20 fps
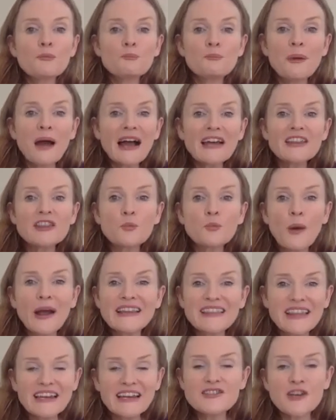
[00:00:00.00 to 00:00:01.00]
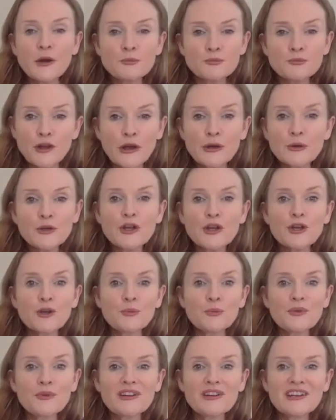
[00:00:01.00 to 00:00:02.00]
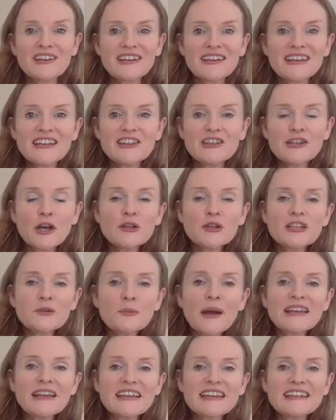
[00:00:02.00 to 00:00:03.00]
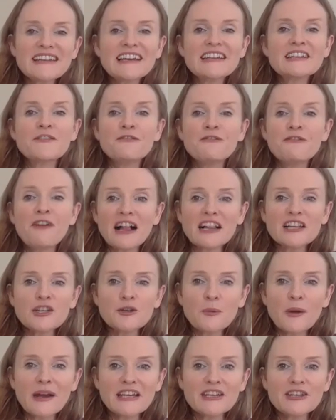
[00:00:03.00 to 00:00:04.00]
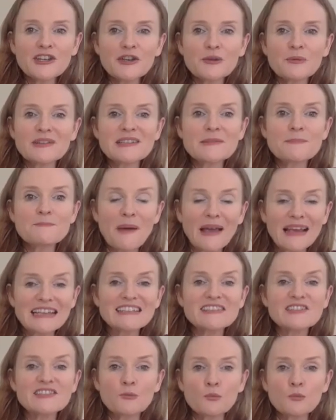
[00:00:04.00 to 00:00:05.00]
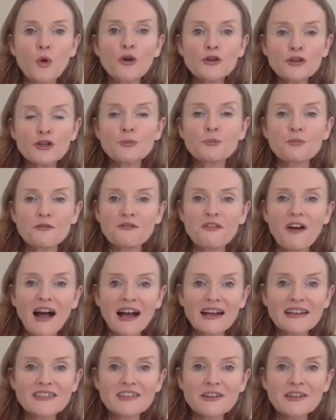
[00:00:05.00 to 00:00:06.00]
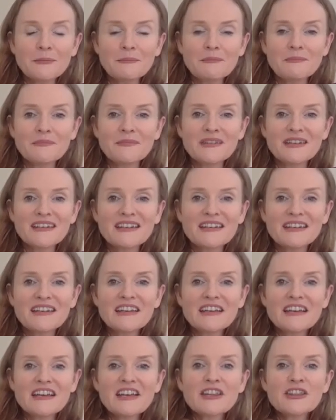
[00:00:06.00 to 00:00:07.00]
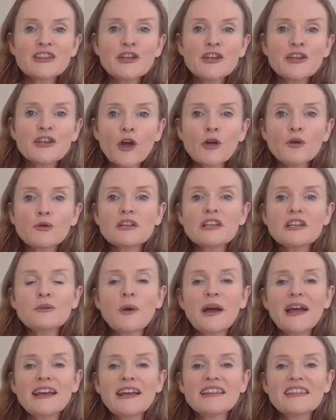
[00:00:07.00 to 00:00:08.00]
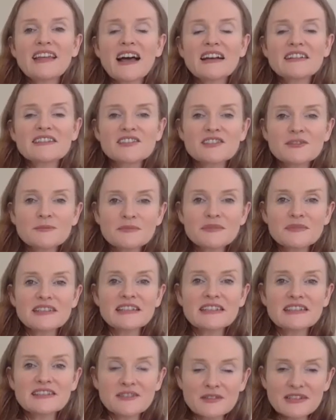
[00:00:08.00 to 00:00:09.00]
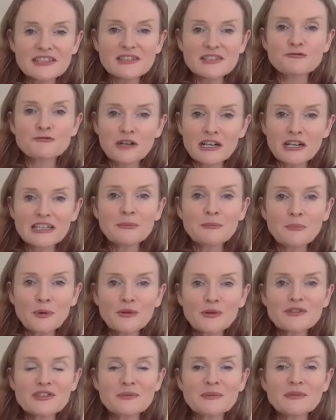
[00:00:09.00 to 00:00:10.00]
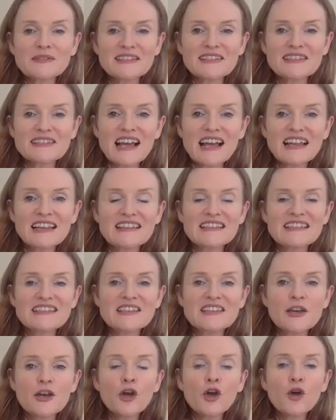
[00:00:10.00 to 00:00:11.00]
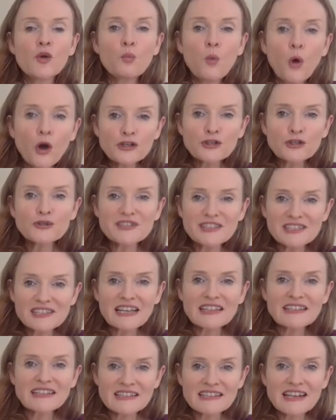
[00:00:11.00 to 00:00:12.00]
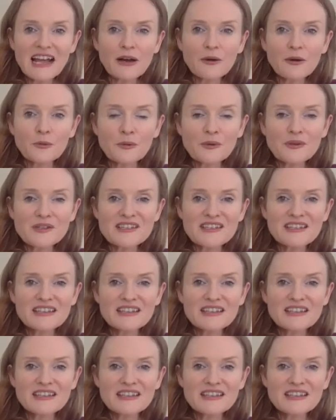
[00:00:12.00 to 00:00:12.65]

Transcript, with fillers: by the way, they don't know you. The only way they can evaluate you is based on what you provide them. The only way that somebody, so this is really important to understand, what you're sending out